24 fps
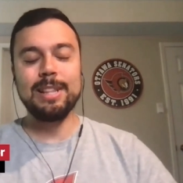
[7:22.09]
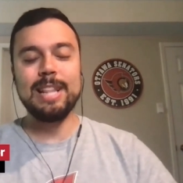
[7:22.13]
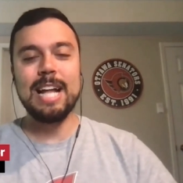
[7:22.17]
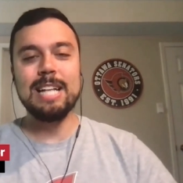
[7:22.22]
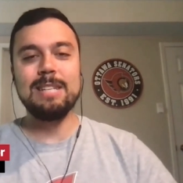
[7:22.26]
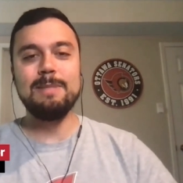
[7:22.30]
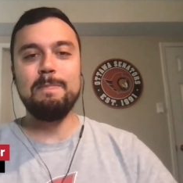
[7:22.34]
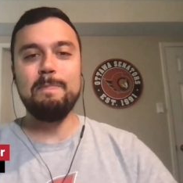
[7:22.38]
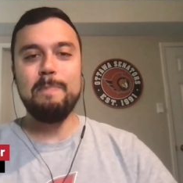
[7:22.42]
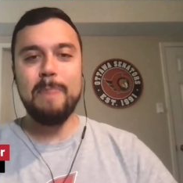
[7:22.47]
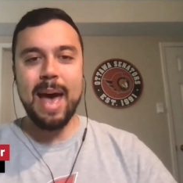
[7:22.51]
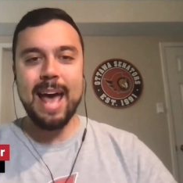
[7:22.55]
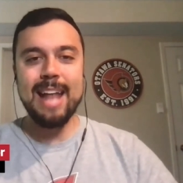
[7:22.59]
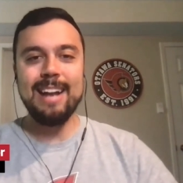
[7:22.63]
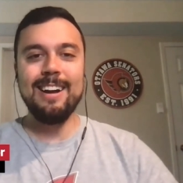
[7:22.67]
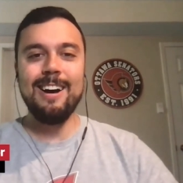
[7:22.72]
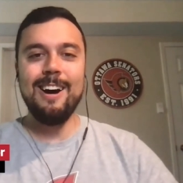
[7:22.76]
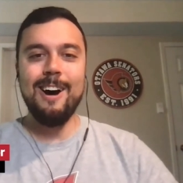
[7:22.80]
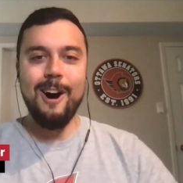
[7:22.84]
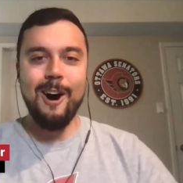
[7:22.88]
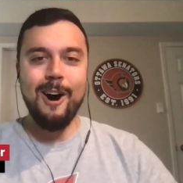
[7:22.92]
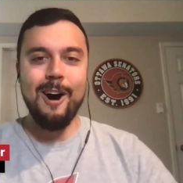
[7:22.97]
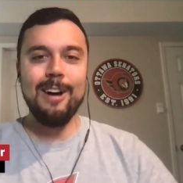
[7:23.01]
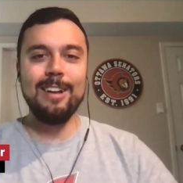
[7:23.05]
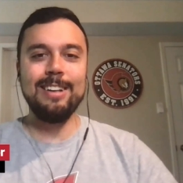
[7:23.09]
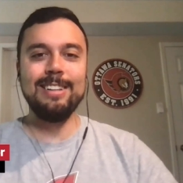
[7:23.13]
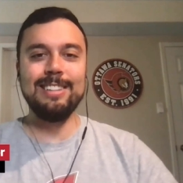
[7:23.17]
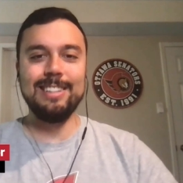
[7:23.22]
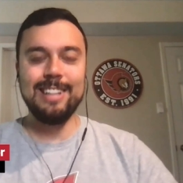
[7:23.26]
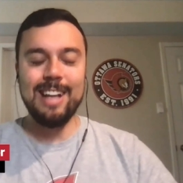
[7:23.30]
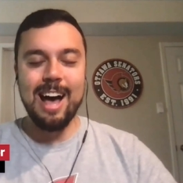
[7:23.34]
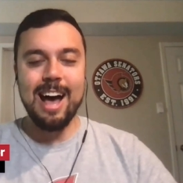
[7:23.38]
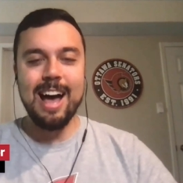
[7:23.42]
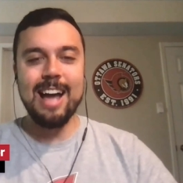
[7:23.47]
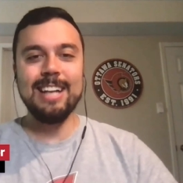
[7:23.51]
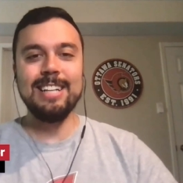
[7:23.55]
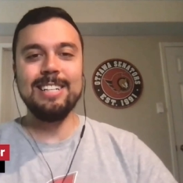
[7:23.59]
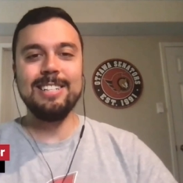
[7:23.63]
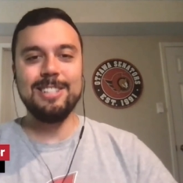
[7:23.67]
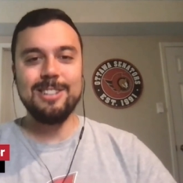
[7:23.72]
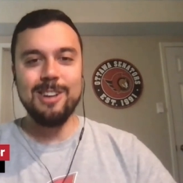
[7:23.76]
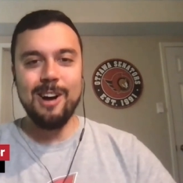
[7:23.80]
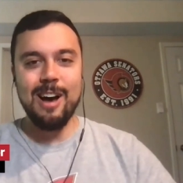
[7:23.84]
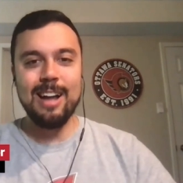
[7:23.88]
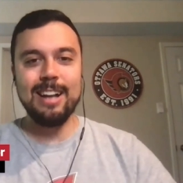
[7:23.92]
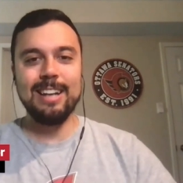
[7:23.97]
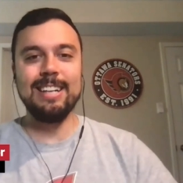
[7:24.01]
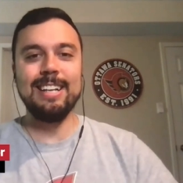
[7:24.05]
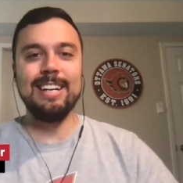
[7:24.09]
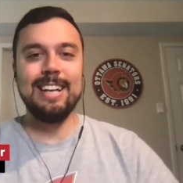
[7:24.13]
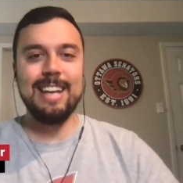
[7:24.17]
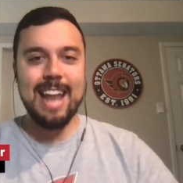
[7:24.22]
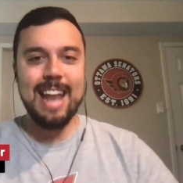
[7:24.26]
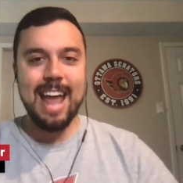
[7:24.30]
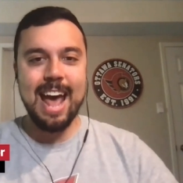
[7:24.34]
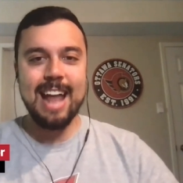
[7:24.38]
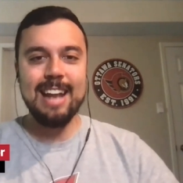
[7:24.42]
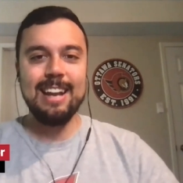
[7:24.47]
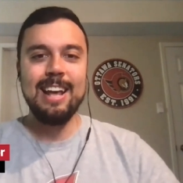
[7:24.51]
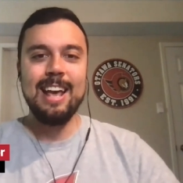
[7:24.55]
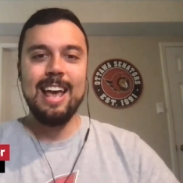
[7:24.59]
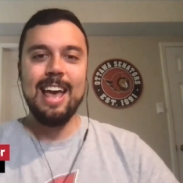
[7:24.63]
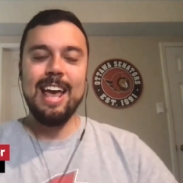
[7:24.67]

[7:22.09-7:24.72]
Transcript: That's bet online dot net.